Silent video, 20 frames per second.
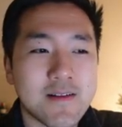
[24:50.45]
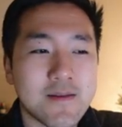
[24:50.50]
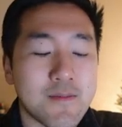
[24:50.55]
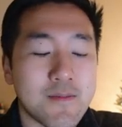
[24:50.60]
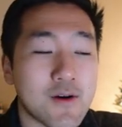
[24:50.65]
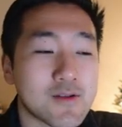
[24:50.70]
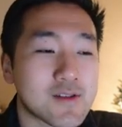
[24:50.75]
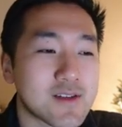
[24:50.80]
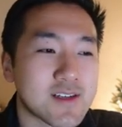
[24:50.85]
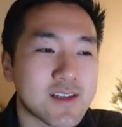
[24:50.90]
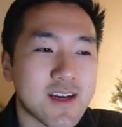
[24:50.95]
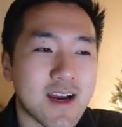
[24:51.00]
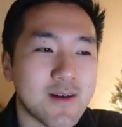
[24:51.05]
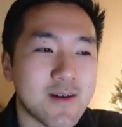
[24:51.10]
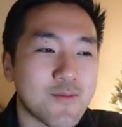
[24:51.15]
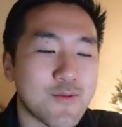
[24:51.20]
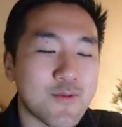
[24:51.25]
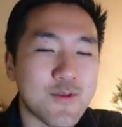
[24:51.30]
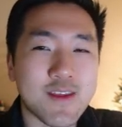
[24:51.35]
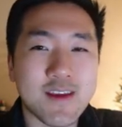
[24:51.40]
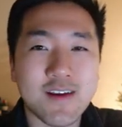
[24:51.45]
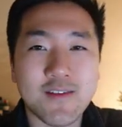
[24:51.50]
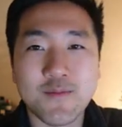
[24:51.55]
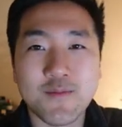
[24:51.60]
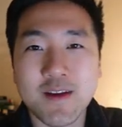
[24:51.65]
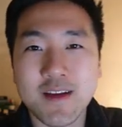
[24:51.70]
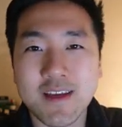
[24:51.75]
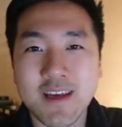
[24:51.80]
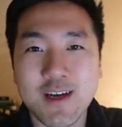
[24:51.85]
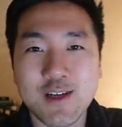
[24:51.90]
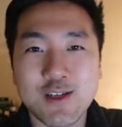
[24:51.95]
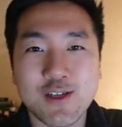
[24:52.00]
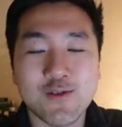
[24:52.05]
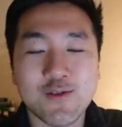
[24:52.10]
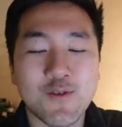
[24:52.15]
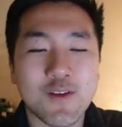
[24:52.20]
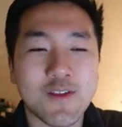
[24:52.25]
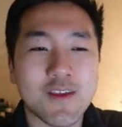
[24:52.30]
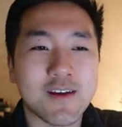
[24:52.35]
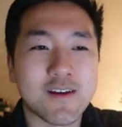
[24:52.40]
Most of the time when we think of mitigation,
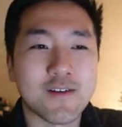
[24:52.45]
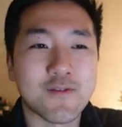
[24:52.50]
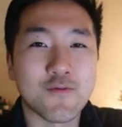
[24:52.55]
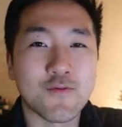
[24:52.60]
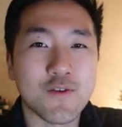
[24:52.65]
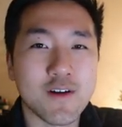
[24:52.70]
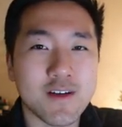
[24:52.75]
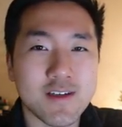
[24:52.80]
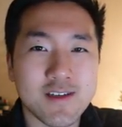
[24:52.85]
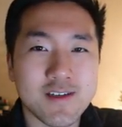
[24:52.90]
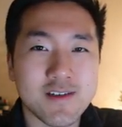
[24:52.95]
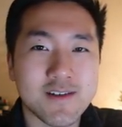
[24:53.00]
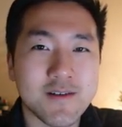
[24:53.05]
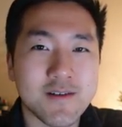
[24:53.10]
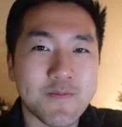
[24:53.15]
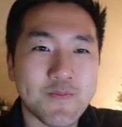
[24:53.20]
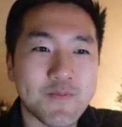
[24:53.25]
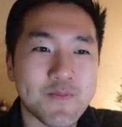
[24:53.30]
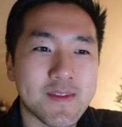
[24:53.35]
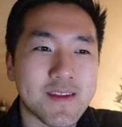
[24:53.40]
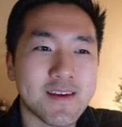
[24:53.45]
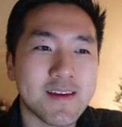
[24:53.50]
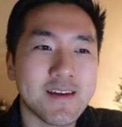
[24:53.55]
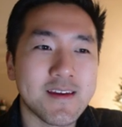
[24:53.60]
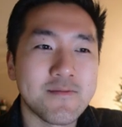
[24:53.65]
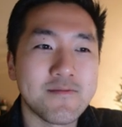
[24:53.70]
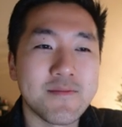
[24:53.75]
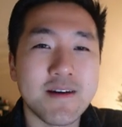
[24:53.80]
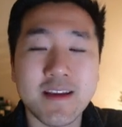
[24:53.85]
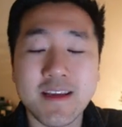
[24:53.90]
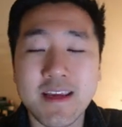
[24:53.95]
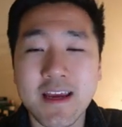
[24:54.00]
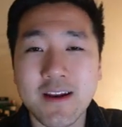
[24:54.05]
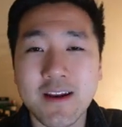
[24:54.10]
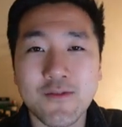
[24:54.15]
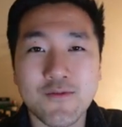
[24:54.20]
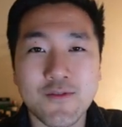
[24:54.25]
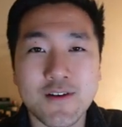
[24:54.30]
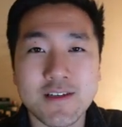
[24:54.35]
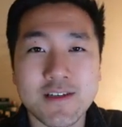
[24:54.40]
we think of risk.
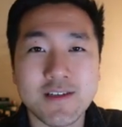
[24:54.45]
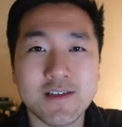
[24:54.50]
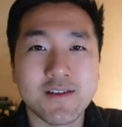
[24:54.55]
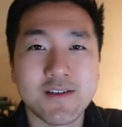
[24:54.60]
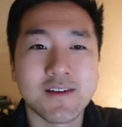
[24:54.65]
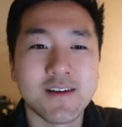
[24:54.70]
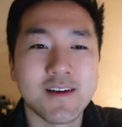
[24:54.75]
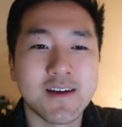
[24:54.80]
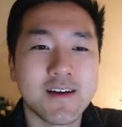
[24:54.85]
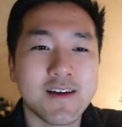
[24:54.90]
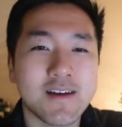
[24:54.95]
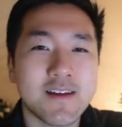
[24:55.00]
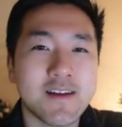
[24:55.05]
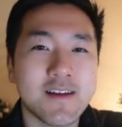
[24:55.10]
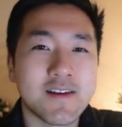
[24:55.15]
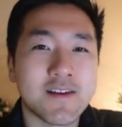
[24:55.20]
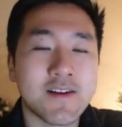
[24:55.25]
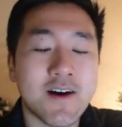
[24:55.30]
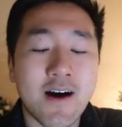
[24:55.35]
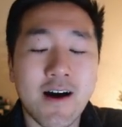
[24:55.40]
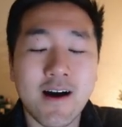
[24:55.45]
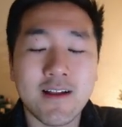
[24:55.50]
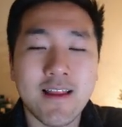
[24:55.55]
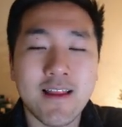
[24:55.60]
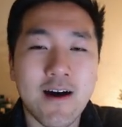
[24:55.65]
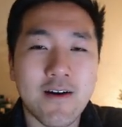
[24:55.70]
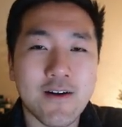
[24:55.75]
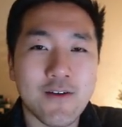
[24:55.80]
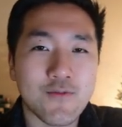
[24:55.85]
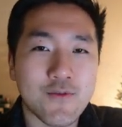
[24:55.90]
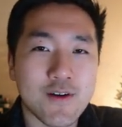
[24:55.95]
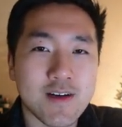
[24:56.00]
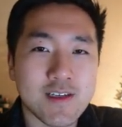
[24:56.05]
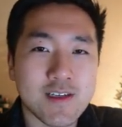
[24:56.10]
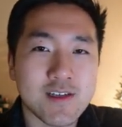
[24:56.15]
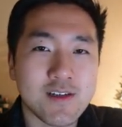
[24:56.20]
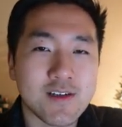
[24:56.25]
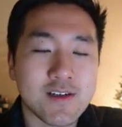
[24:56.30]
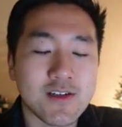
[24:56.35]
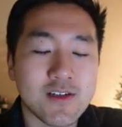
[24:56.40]
Mitigating risk, not allowing
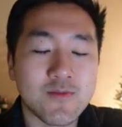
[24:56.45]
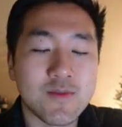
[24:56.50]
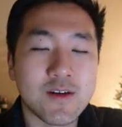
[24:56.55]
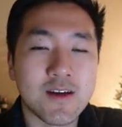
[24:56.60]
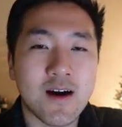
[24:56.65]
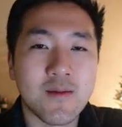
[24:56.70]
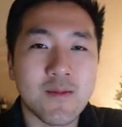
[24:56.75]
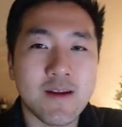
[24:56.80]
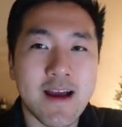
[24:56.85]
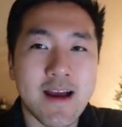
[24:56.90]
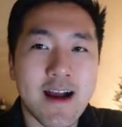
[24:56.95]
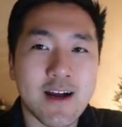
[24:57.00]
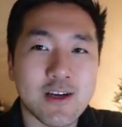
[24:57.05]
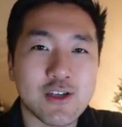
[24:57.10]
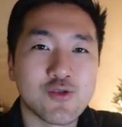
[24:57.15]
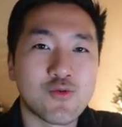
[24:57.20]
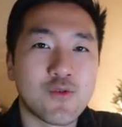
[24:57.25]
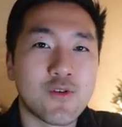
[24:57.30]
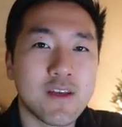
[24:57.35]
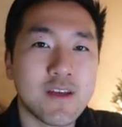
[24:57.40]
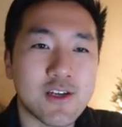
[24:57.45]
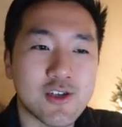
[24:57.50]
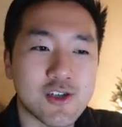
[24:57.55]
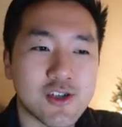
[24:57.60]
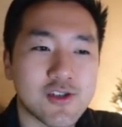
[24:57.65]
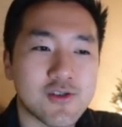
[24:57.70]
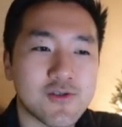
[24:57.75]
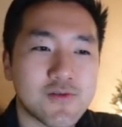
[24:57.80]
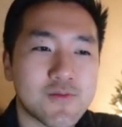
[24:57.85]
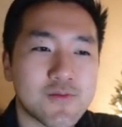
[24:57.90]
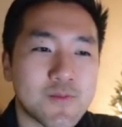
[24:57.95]
risk to become an actual issue.